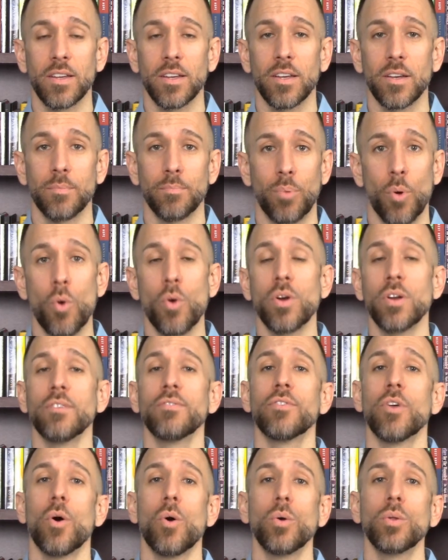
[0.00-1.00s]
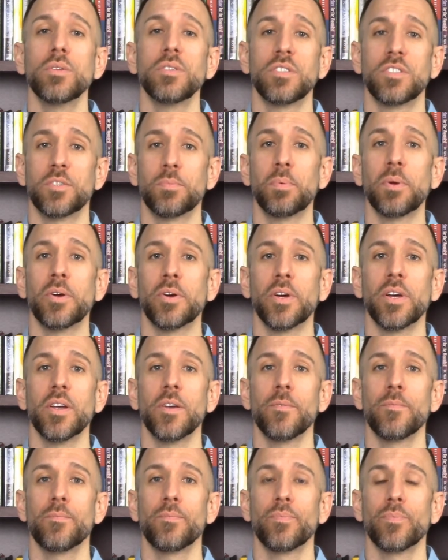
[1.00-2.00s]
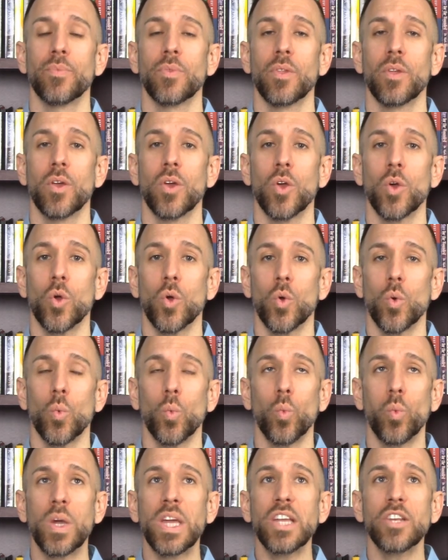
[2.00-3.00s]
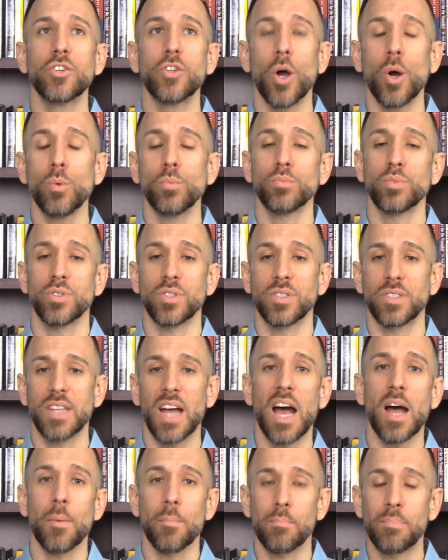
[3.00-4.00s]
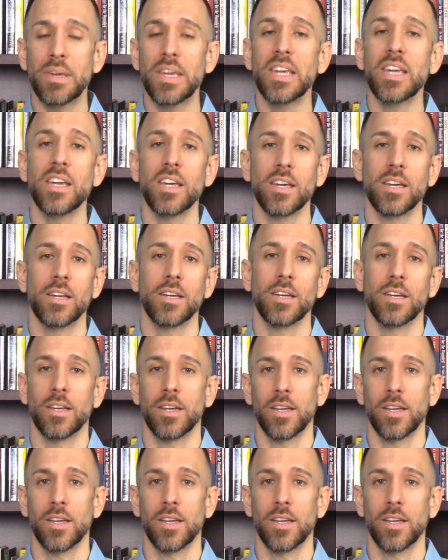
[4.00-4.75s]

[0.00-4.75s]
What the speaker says: born of the Holy Spirit, we don't stop being